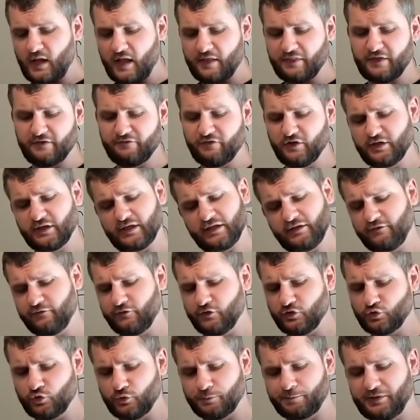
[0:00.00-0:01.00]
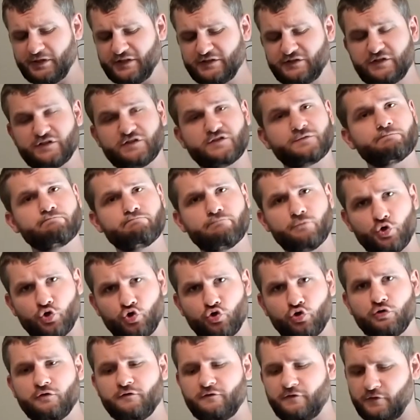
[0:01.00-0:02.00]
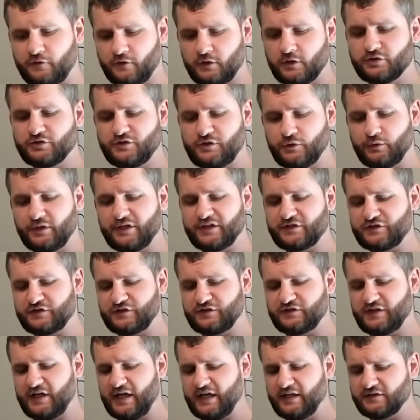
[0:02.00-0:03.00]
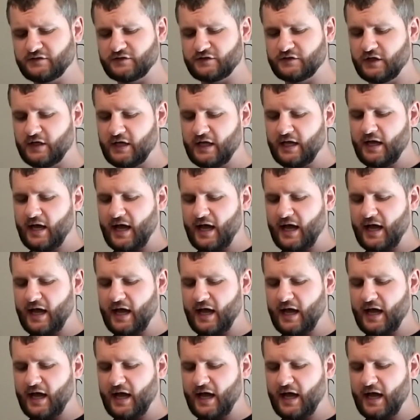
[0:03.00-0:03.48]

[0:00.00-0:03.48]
individual pieces move to an extent.